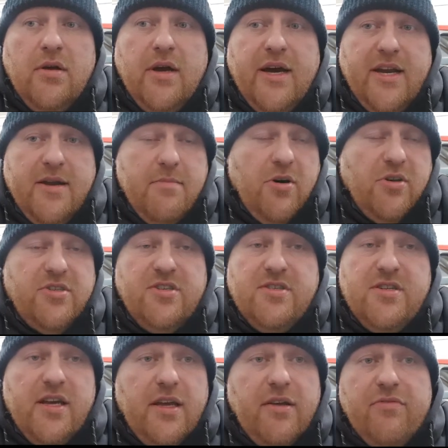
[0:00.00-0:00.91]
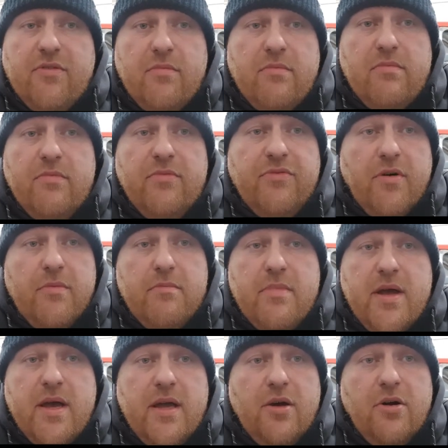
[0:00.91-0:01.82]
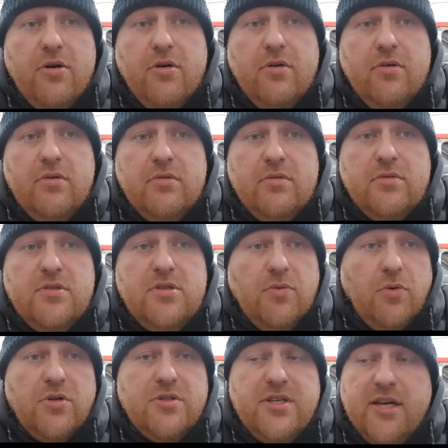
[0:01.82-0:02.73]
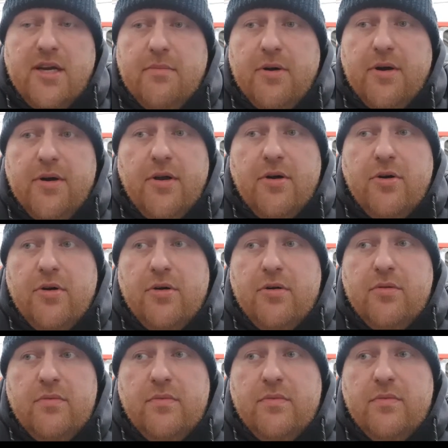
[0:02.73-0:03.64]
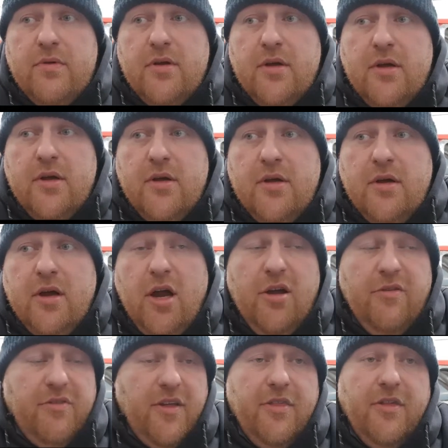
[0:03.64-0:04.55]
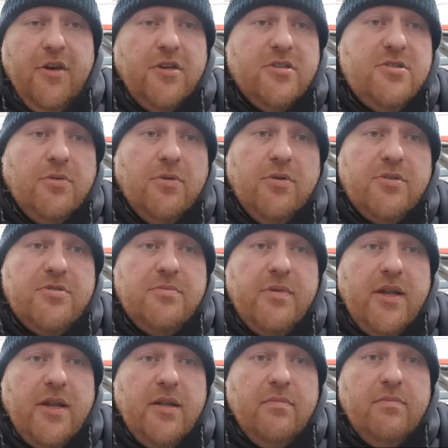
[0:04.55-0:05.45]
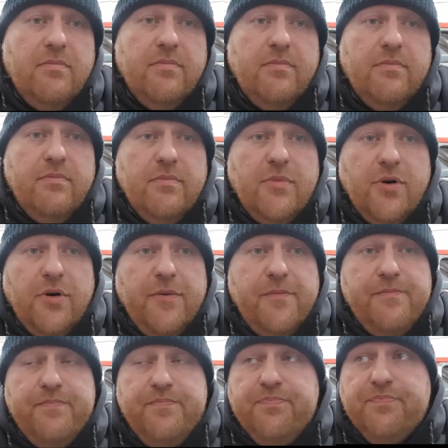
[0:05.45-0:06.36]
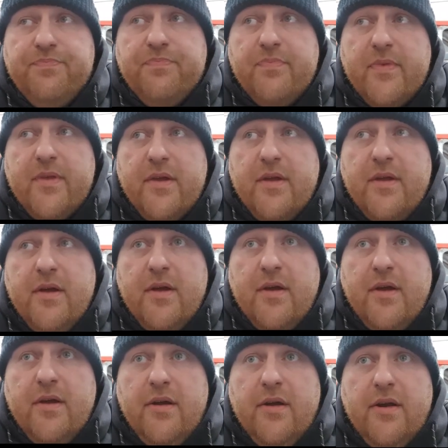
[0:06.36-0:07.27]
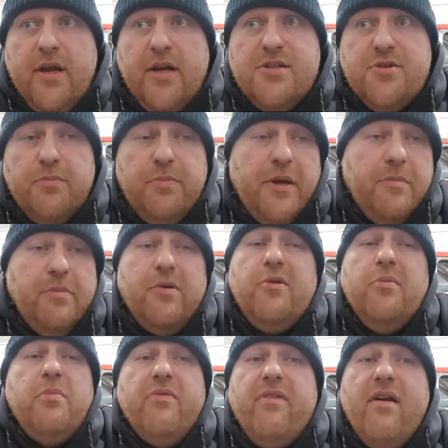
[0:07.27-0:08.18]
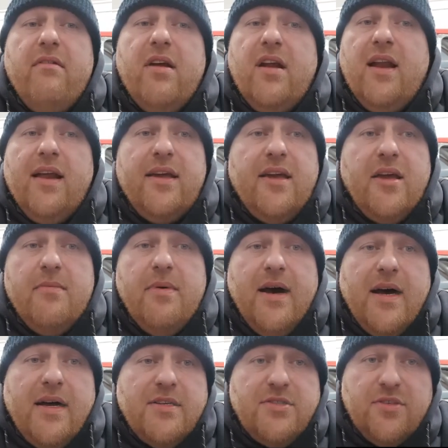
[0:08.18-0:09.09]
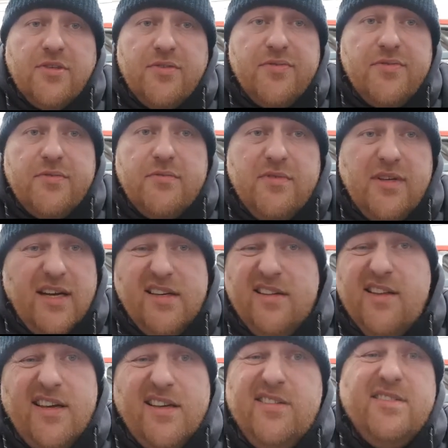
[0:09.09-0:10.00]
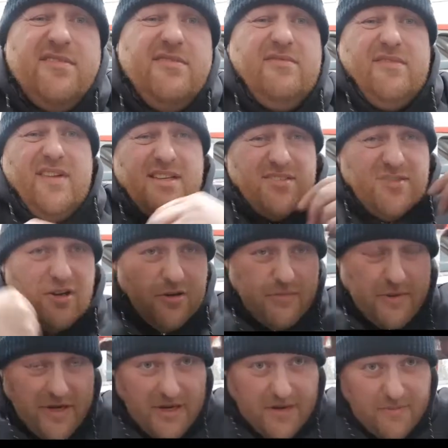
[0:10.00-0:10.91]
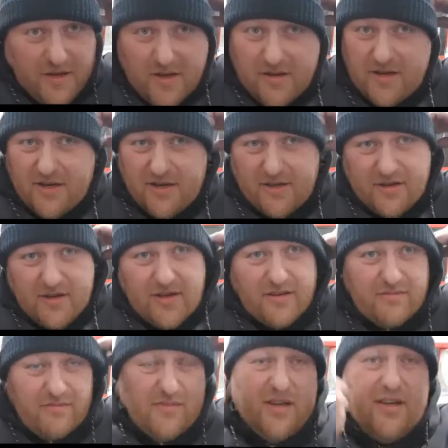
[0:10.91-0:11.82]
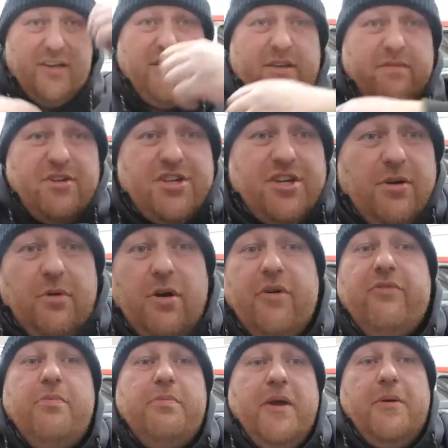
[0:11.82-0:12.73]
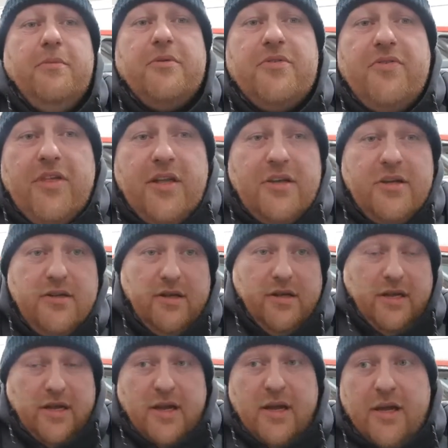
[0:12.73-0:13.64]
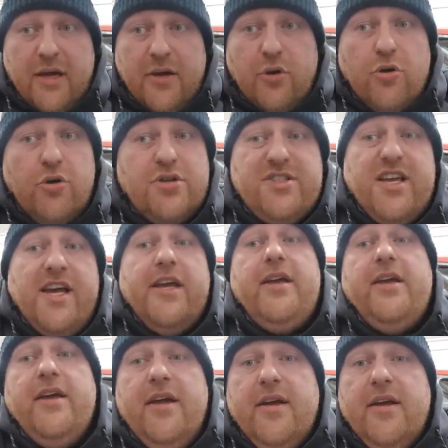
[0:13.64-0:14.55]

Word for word: animosity from from me or towards anybody or hopefully they're not towards me but you know some people can be very clicky about stuff that, that's that's not me I'm not, I don't I don't give a shit what other people think or say